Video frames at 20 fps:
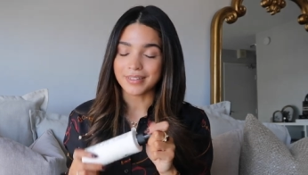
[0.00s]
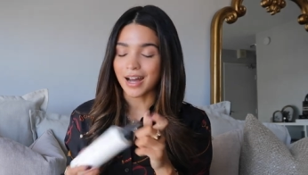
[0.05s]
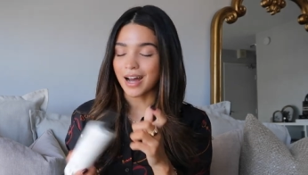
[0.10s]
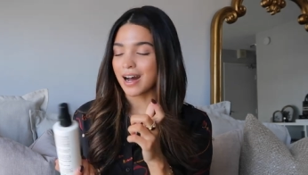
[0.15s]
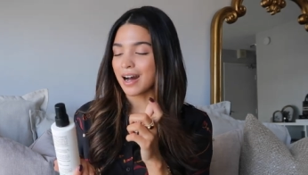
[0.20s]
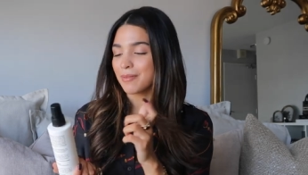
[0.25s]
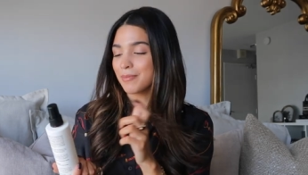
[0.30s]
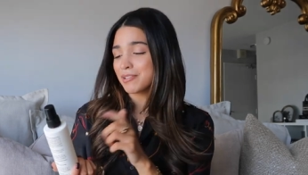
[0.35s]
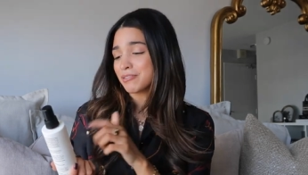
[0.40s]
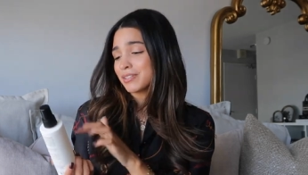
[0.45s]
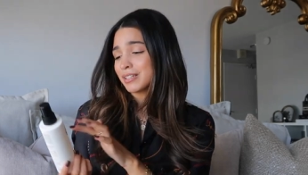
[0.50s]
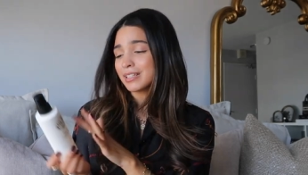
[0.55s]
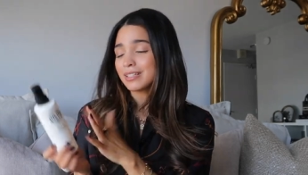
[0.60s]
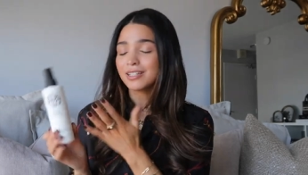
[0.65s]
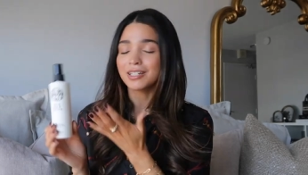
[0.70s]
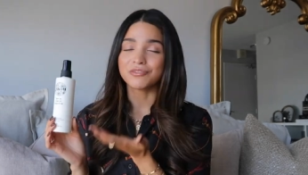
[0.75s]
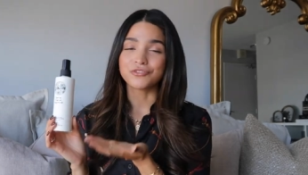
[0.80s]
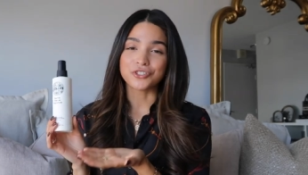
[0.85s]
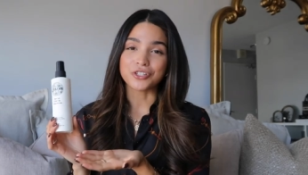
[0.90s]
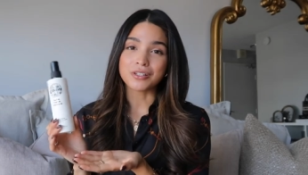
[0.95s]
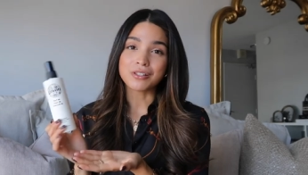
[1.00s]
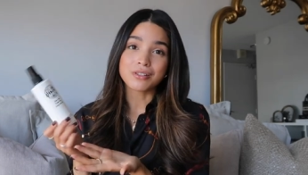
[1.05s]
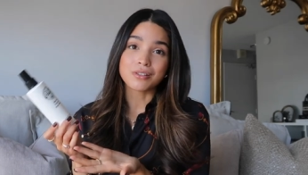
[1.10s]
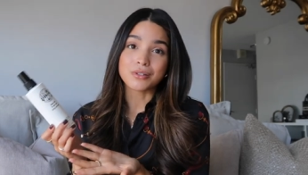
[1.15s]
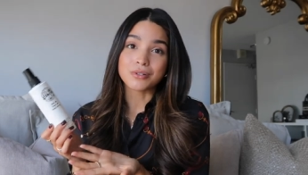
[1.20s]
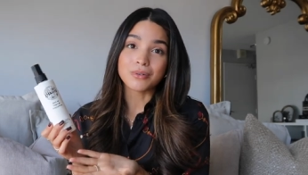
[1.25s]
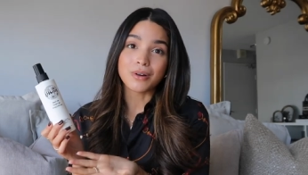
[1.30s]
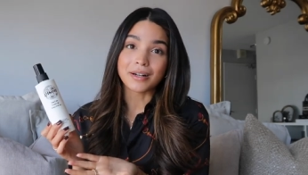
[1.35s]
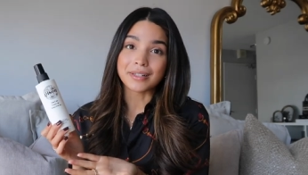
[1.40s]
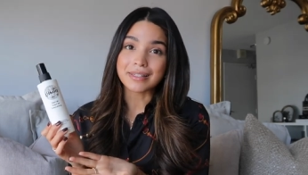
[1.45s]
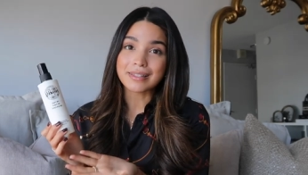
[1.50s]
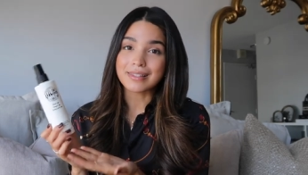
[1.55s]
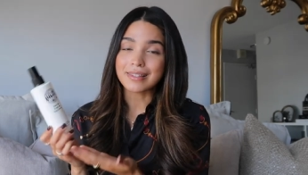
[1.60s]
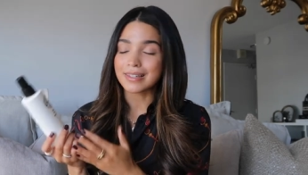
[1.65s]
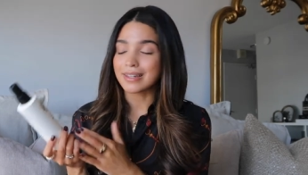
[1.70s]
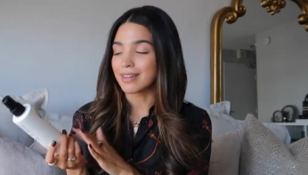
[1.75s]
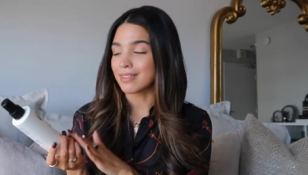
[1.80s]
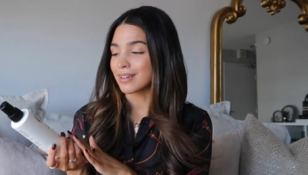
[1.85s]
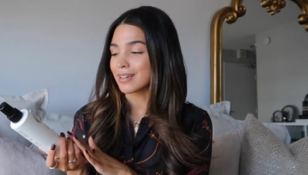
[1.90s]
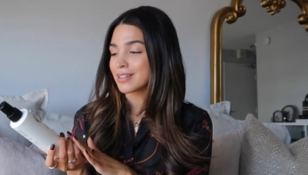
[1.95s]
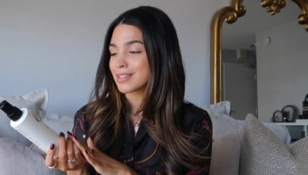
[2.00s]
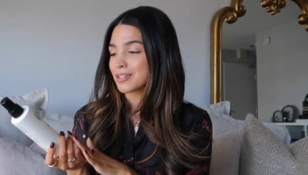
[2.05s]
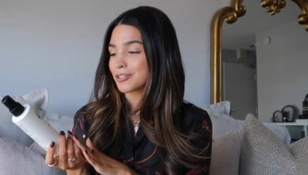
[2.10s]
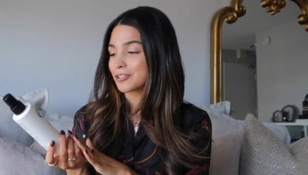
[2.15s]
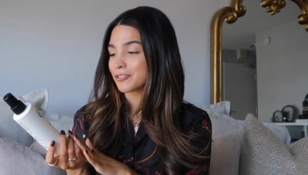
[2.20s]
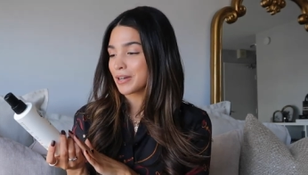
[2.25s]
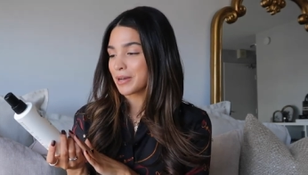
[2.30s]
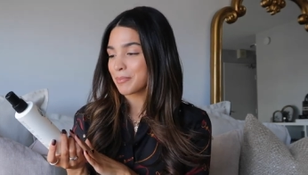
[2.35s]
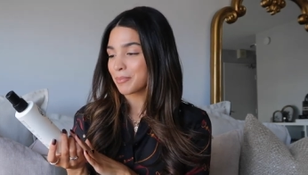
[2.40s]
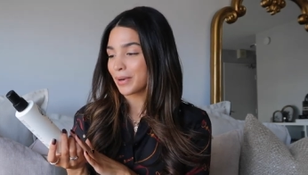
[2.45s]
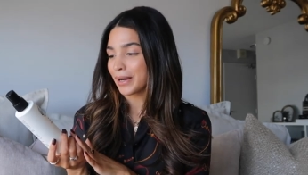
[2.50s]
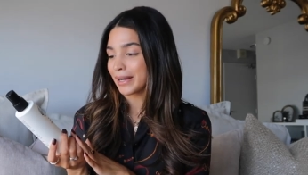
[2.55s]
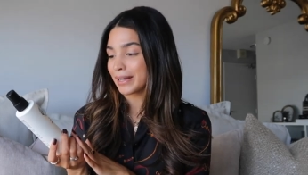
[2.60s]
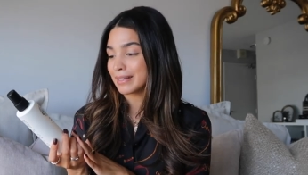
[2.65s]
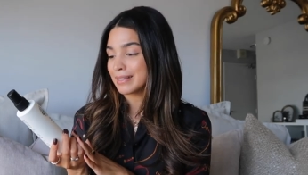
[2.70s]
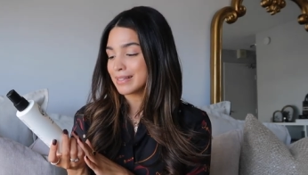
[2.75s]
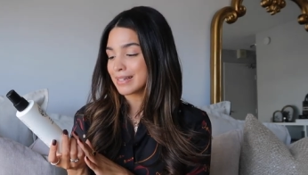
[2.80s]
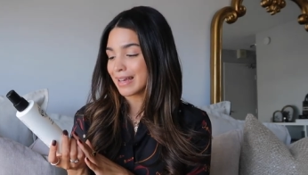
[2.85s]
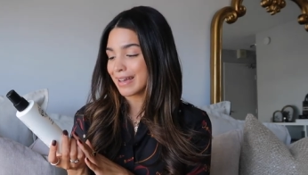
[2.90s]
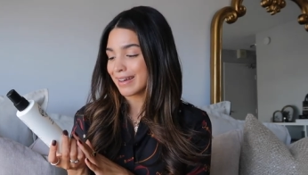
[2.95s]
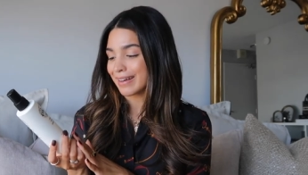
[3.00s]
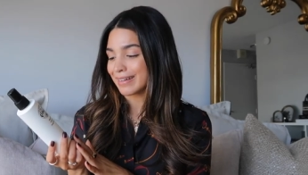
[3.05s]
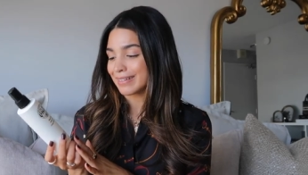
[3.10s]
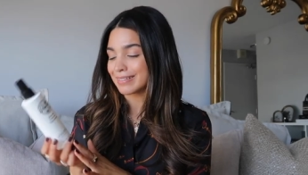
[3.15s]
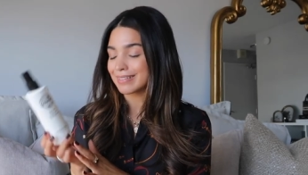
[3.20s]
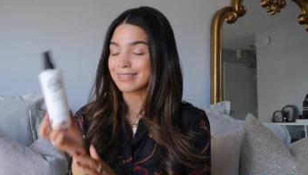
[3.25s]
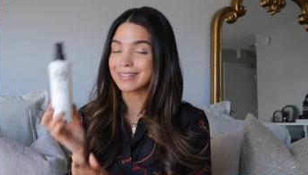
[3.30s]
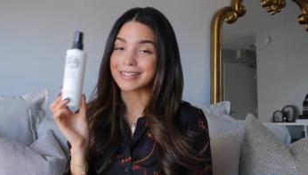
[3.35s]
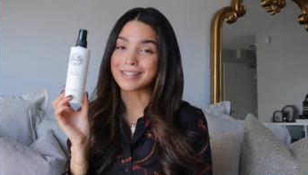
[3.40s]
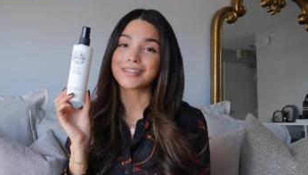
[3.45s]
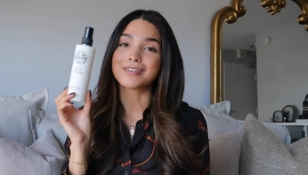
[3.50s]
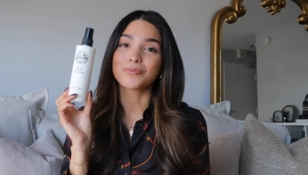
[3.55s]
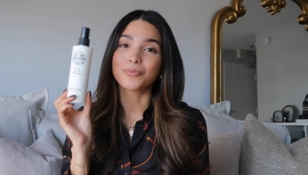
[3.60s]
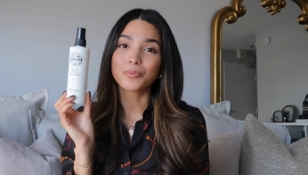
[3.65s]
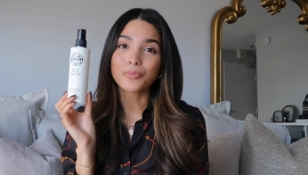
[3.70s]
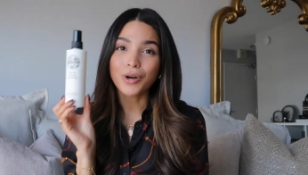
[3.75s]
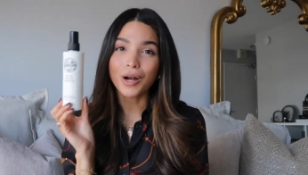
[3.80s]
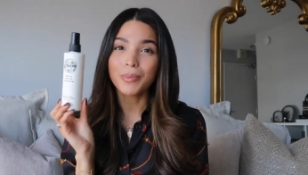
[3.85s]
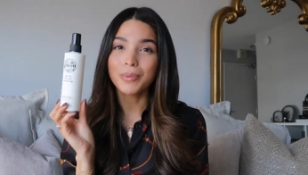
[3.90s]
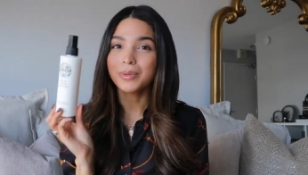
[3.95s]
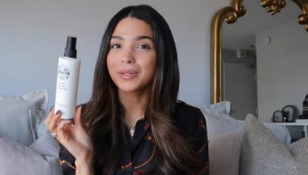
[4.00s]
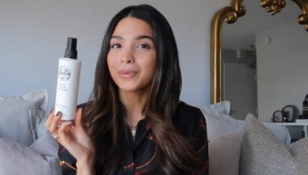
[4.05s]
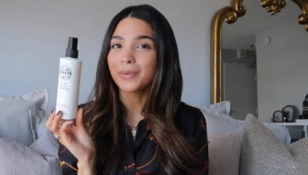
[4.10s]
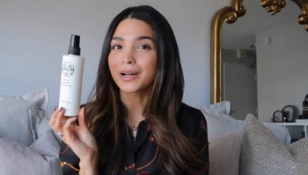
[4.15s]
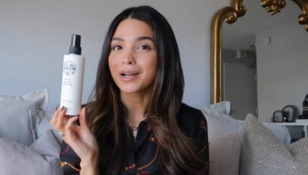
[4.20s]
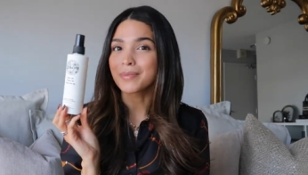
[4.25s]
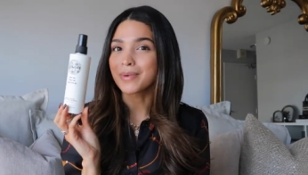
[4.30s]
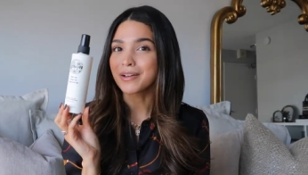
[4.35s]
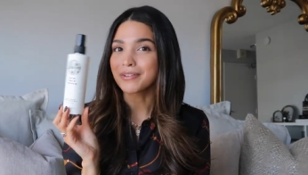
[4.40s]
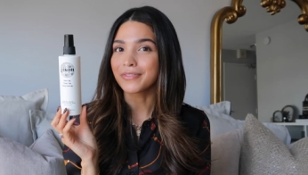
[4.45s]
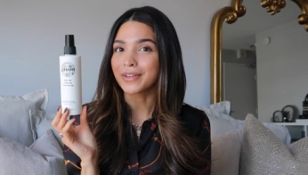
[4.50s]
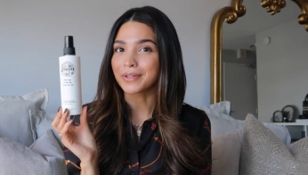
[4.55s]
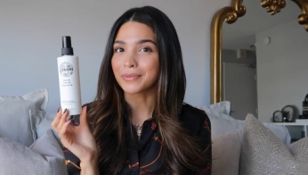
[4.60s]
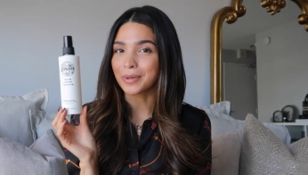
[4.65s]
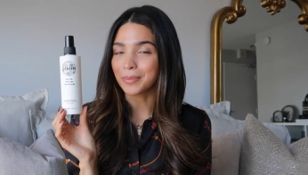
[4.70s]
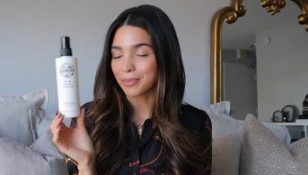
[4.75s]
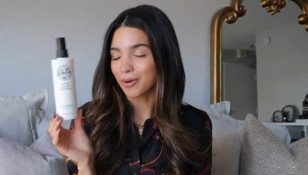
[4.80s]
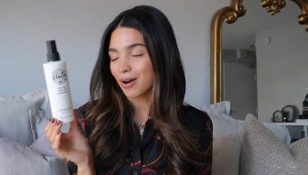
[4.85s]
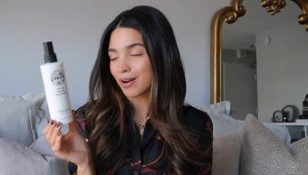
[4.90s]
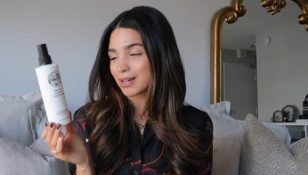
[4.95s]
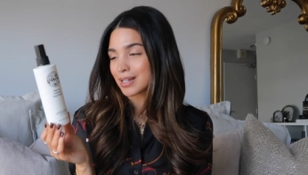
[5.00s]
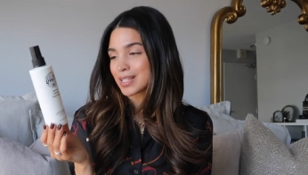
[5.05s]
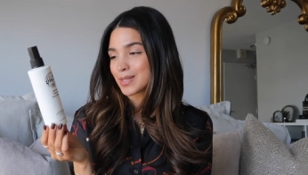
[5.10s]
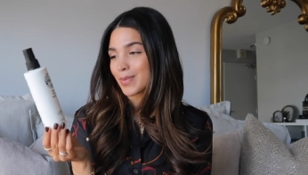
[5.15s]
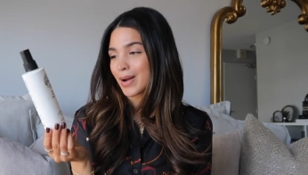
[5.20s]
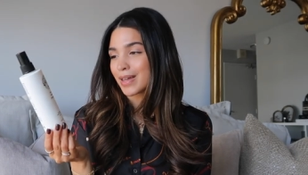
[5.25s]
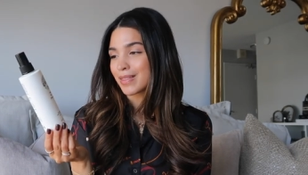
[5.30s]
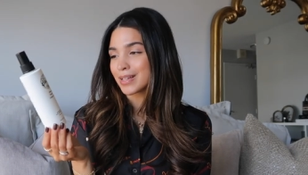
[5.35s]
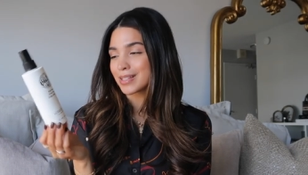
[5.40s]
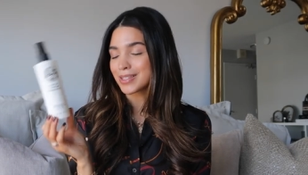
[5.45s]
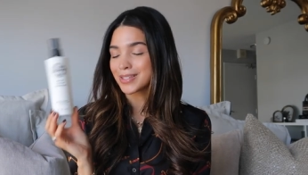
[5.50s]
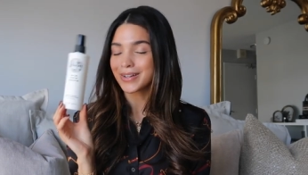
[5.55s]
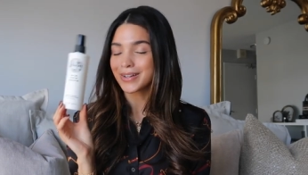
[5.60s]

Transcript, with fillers: Um, I really love Gisou, honestly. I think it's a great brand, and this is probably one of my favorite products by then,